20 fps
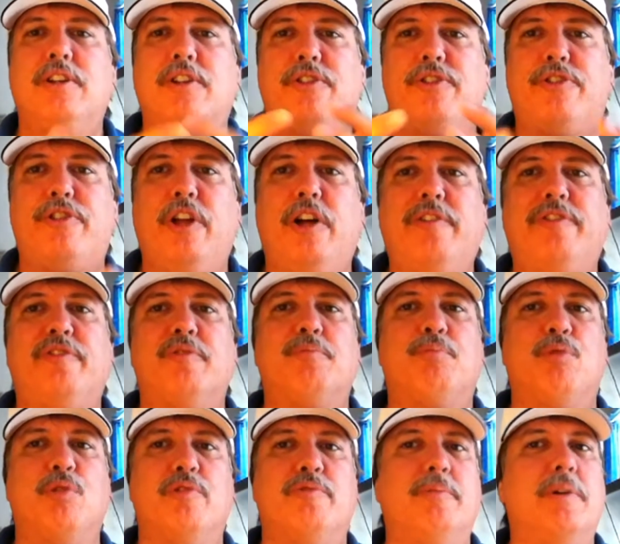
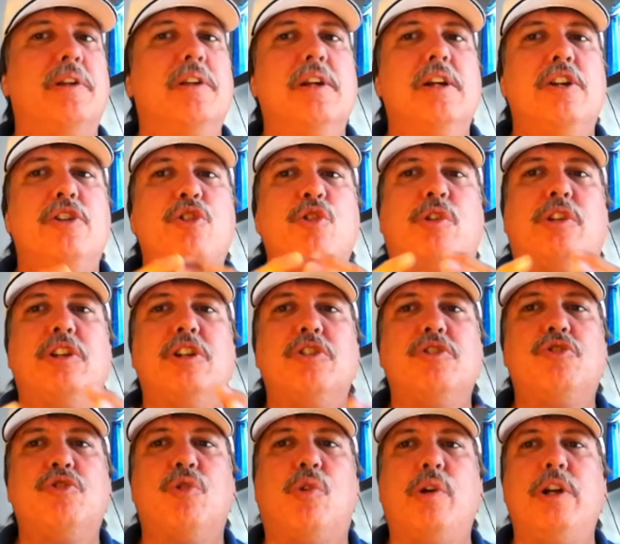self-improvement, you can
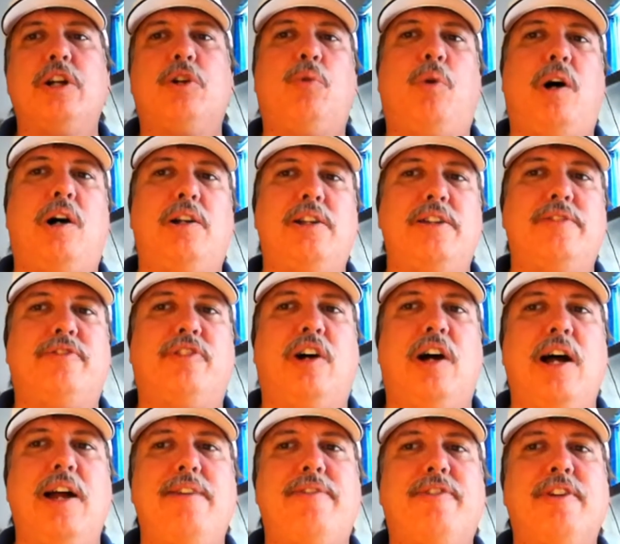enjoy a quality of
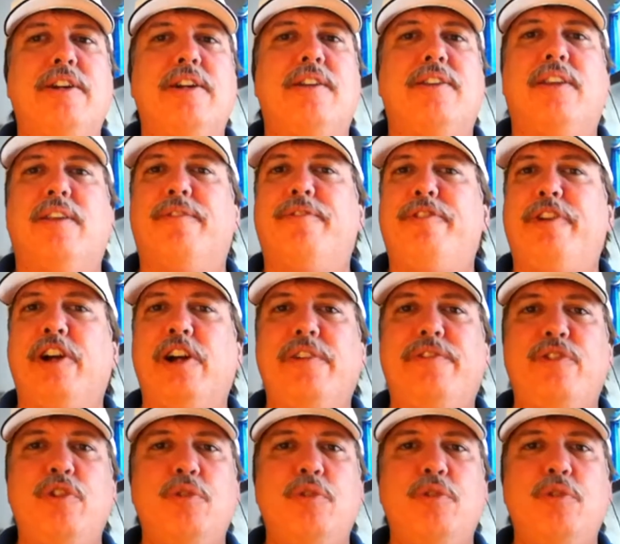life that very